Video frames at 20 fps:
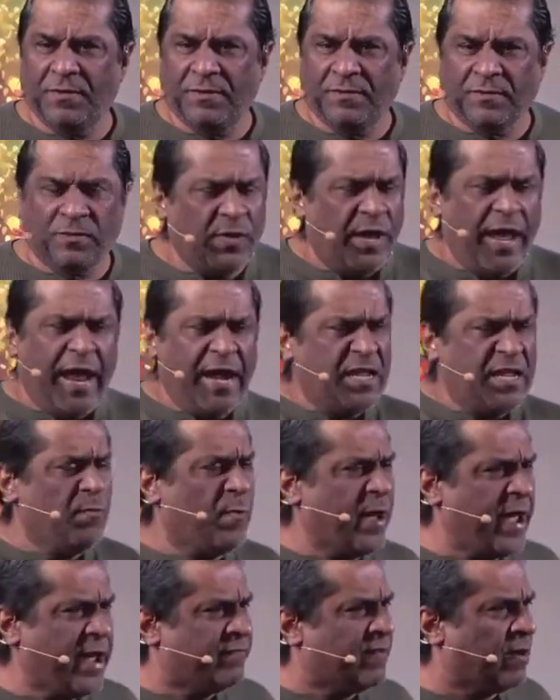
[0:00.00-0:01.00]
So
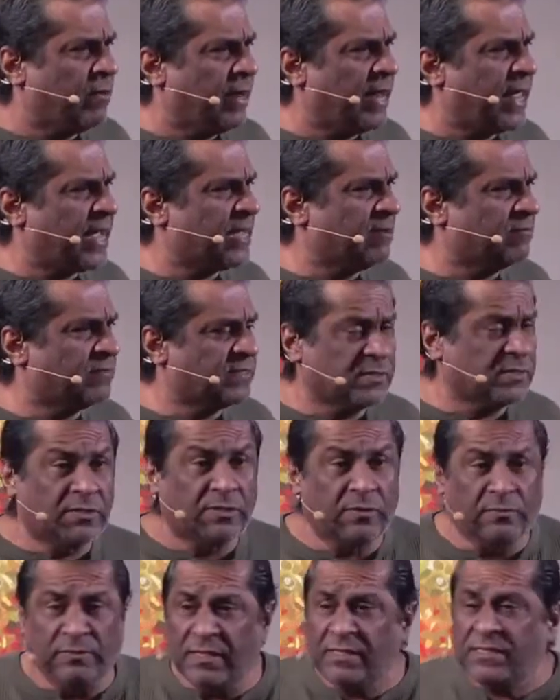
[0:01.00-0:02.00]
anywhere of our lives,
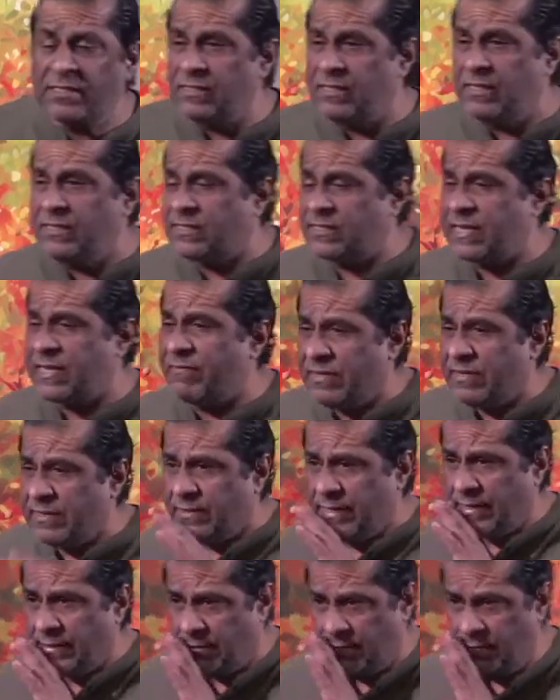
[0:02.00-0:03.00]
so these seven
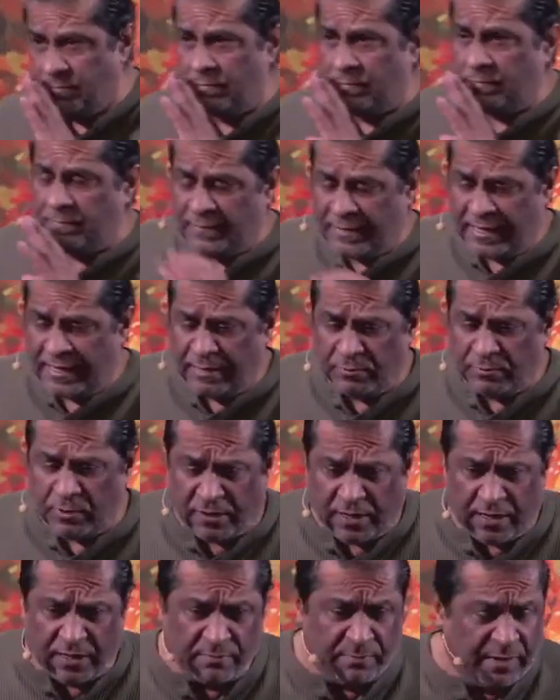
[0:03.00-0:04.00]
things that I'm
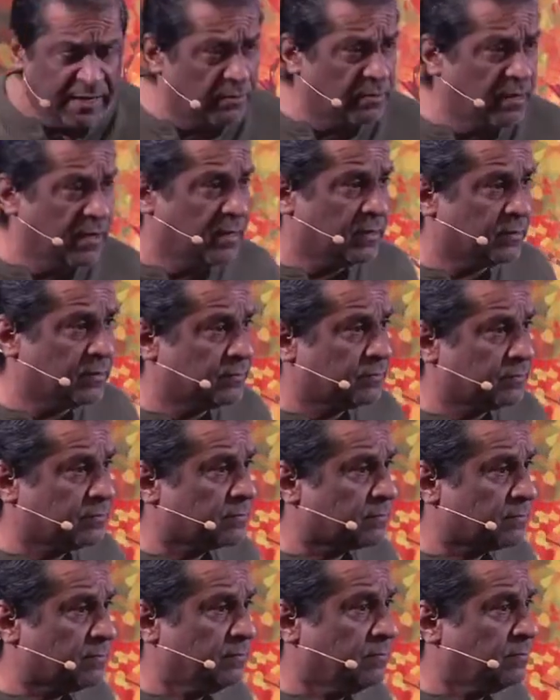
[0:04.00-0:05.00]
talking about,
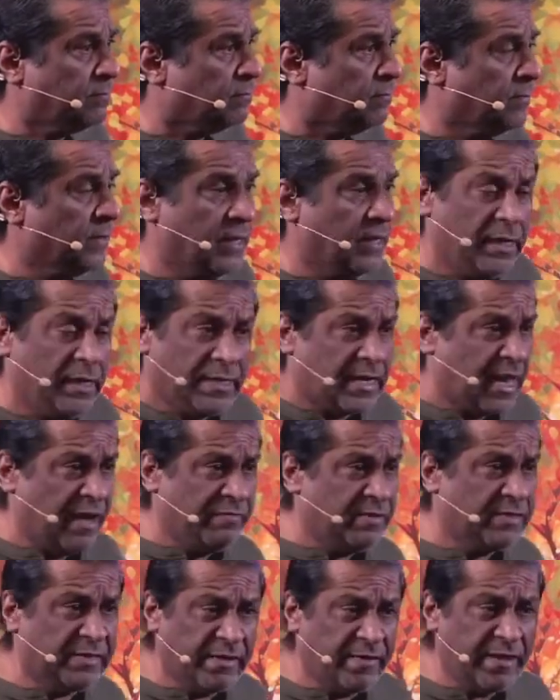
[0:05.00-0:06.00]
it
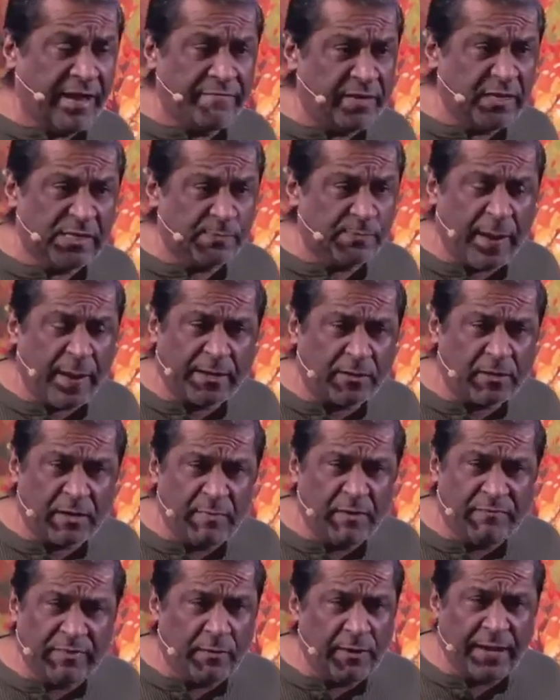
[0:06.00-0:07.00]
covers every spectrum
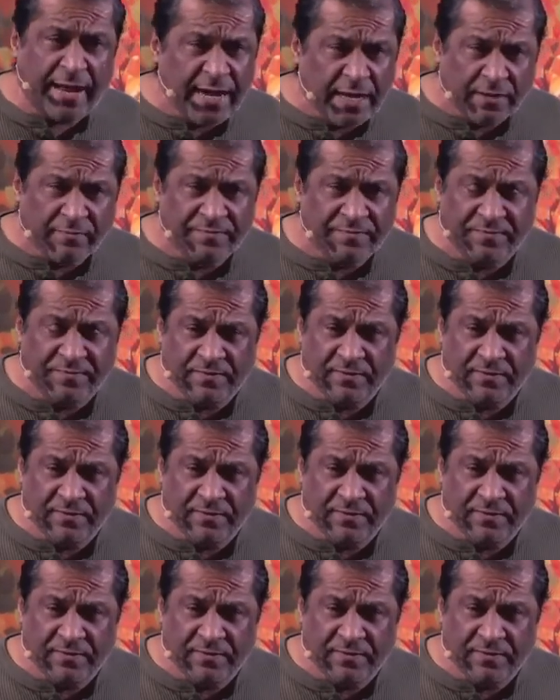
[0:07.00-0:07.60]
of our life.